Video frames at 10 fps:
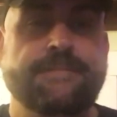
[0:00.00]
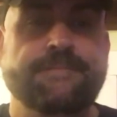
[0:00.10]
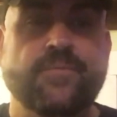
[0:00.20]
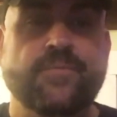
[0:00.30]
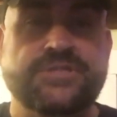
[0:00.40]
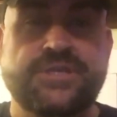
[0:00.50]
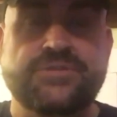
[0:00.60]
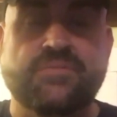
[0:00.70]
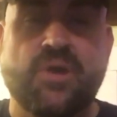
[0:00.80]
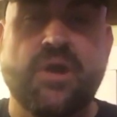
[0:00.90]
We'll see you
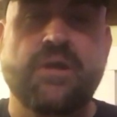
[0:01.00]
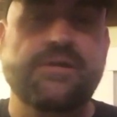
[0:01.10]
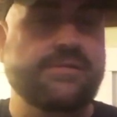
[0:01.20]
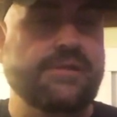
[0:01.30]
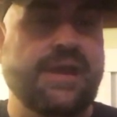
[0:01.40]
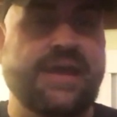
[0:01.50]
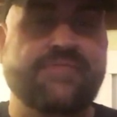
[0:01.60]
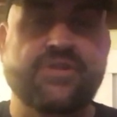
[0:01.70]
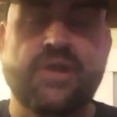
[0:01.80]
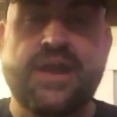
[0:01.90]
tomorrow. Have a
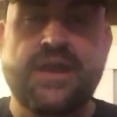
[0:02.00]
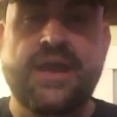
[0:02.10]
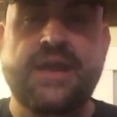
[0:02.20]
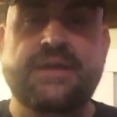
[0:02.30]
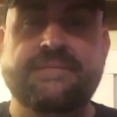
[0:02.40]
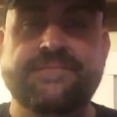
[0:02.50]
great night.